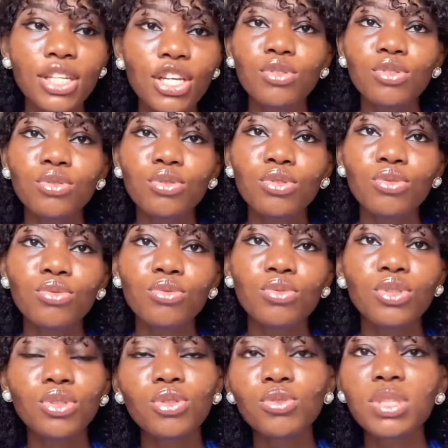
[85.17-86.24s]
you you,
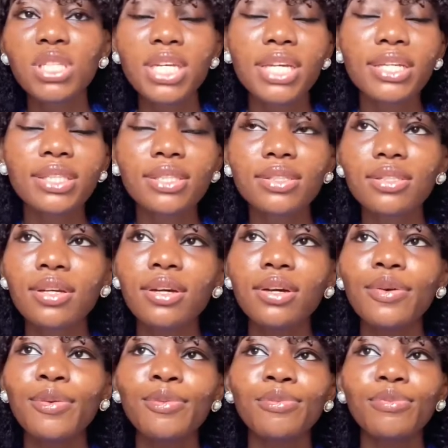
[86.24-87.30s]
you need
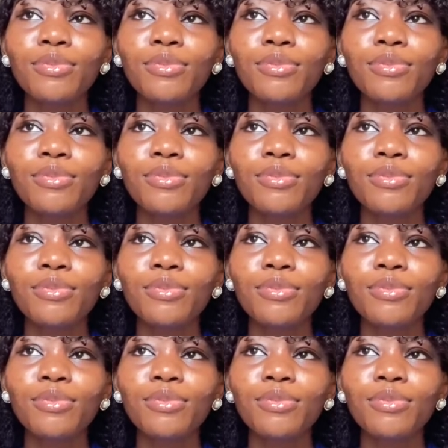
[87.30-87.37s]
um,